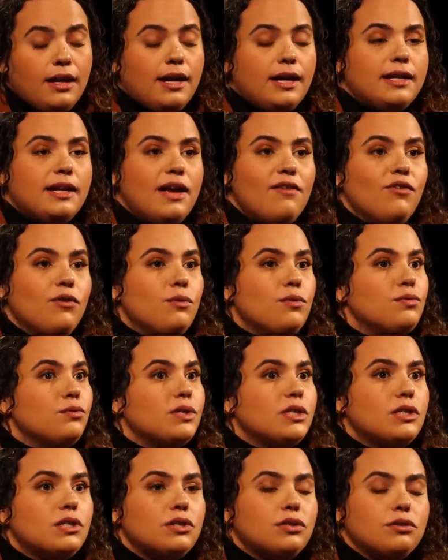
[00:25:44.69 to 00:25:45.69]
And everyone
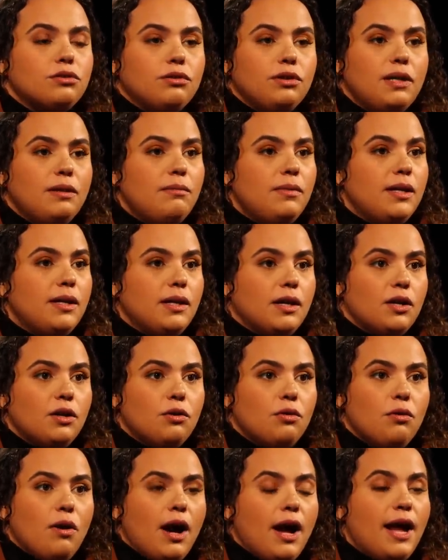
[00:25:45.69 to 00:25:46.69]
was screaming and
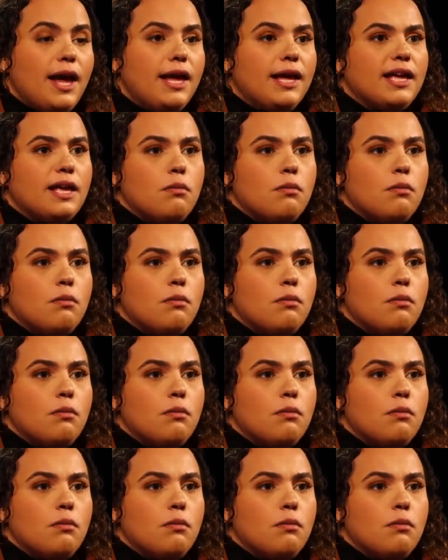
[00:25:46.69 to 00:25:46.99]
crying,